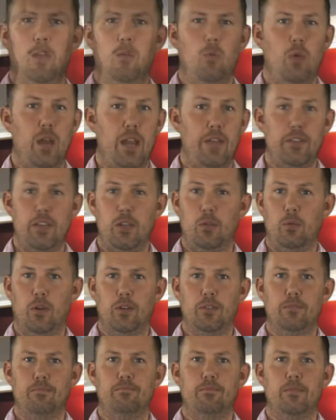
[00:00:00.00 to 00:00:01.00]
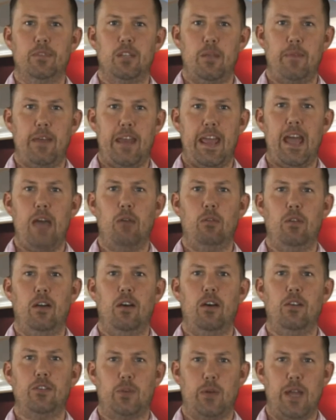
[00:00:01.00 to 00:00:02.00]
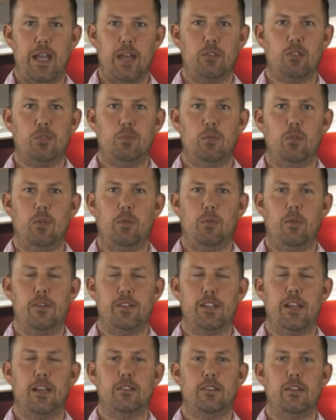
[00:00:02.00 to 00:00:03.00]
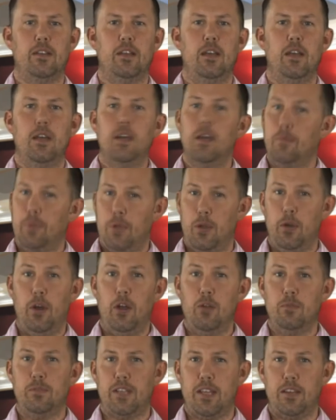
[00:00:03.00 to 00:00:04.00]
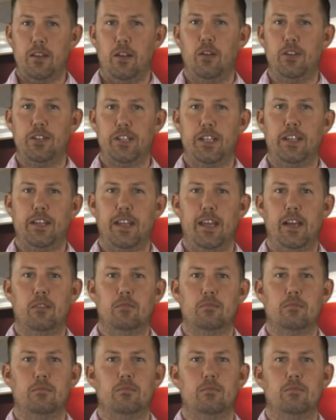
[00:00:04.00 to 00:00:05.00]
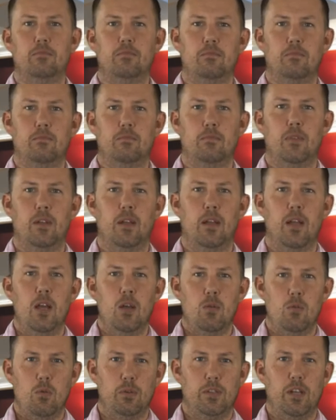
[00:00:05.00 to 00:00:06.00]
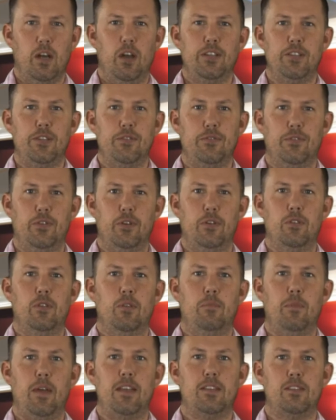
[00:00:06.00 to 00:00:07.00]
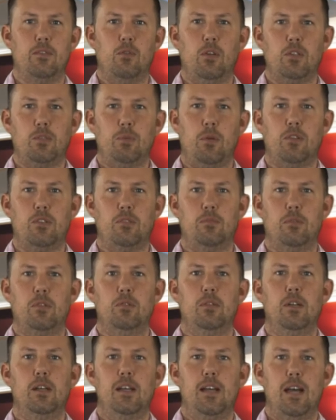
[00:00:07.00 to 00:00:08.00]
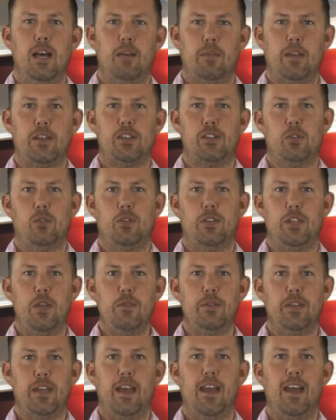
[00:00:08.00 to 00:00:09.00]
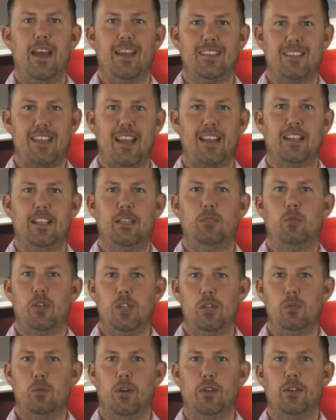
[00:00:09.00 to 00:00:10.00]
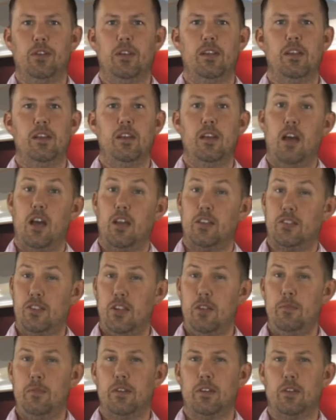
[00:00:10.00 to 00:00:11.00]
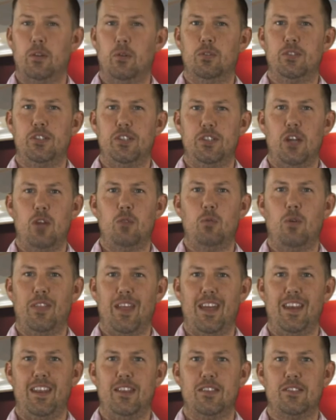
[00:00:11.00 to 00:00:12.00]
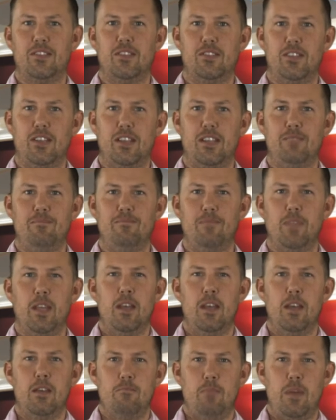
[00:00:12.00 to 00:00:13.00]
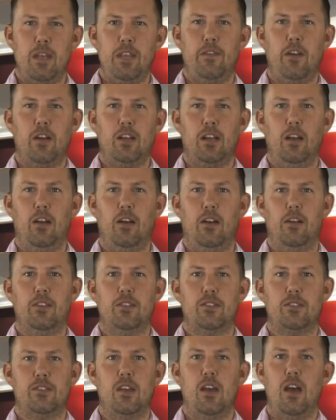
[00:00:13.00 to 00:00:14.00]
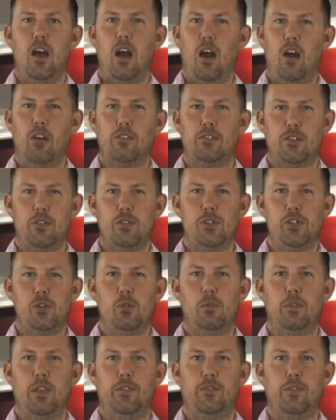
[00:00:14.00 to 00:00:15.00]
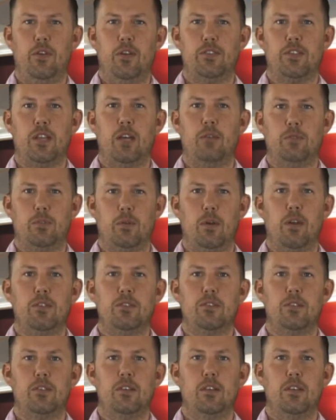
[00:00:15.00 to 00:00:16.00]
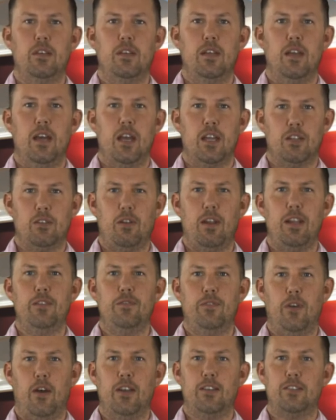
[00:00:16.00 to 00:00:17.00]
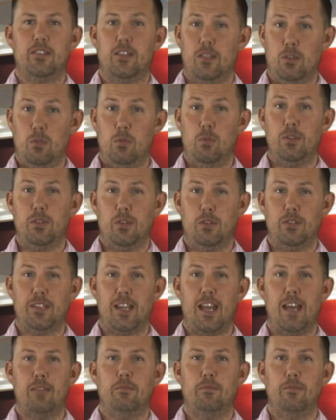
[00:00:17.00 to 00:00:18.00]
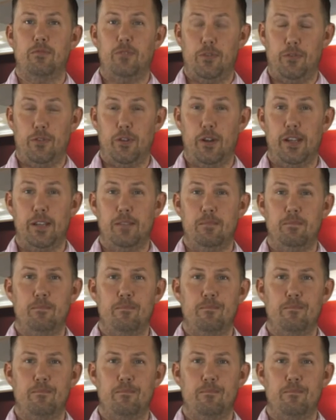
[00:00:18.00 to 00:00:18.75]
Whatever you want, no matter how large or how small the project, Pure Home Technology can help. We'll guide you through the maze of what's possible and make sure that you get exactly what you want, assuming of course you know what that is. You see, many of our clients aren't too sure when they first come to us, and great advice is always on tap for free.